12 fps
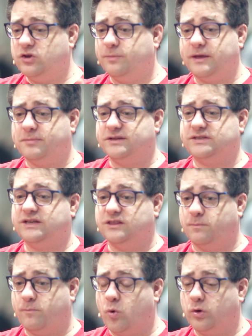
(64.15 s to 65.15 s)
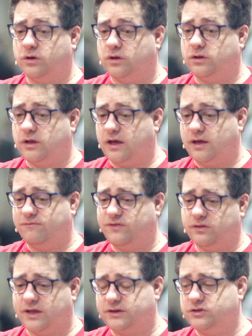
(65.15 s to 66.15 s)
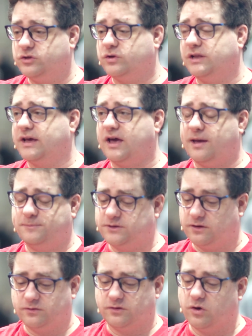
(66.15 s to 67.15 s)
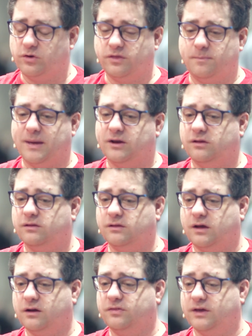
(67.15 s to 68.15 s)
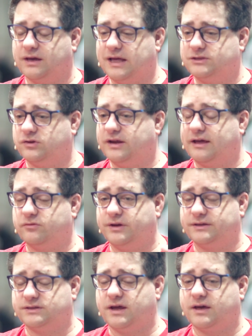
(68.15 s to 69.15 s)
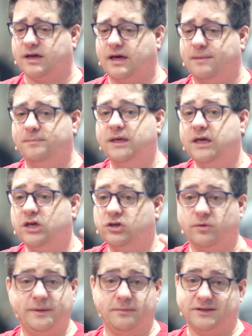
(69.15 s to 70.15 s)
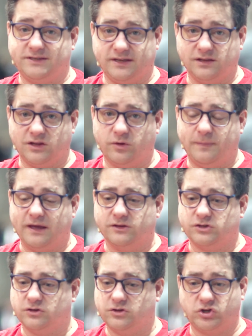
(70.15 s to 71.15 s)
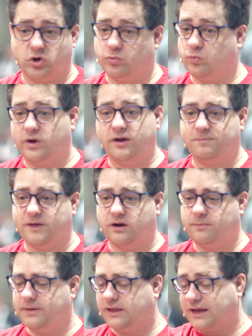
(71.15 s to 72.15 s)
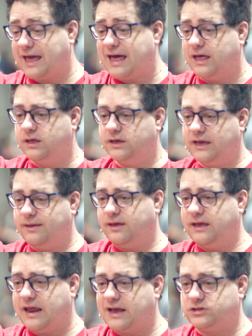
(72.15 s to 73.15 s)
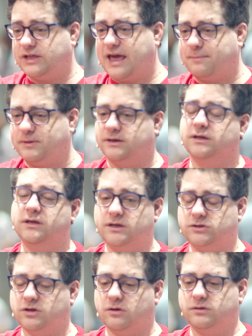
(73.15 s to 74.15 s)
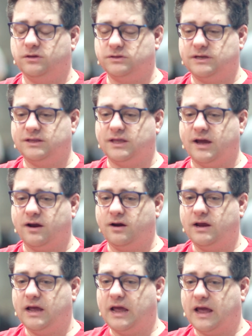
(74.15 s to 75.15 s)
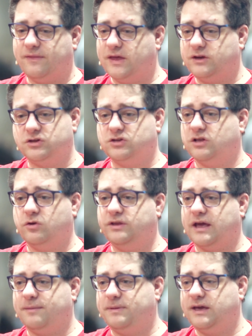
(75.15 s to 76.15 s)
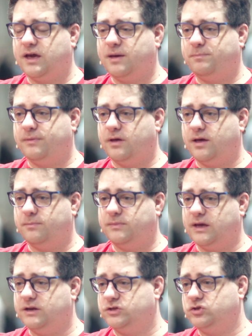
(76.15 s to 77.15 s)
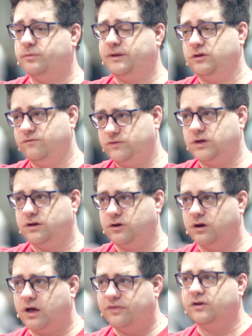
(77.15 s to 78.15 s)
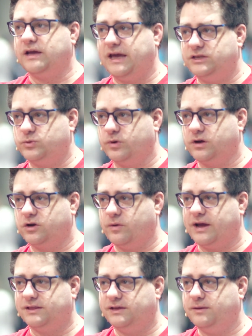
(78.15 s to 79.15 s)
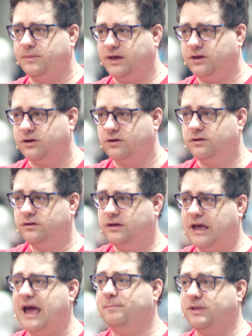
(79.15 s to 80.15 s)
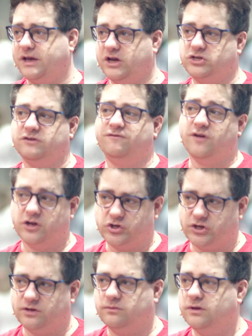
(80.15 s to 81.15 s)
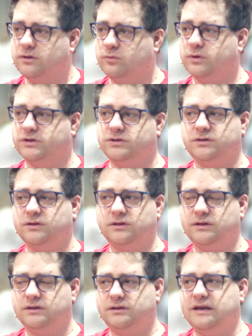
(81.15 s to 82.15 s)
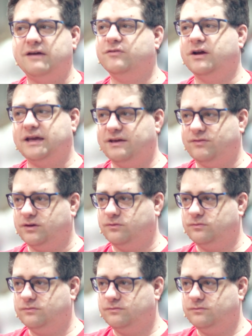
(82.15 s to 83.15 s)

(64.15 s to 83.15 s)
you'll be able to see in the portal, if you like to do ClickOps, go to the metal, or the console.equinix.com, you'll be able to see the load balancer shown right up there and be like, ah, it actually happened. So you'll see it there, and then you just load the IP up, and assuming you've done your other Kate's work correctly to make your application function, which never a given.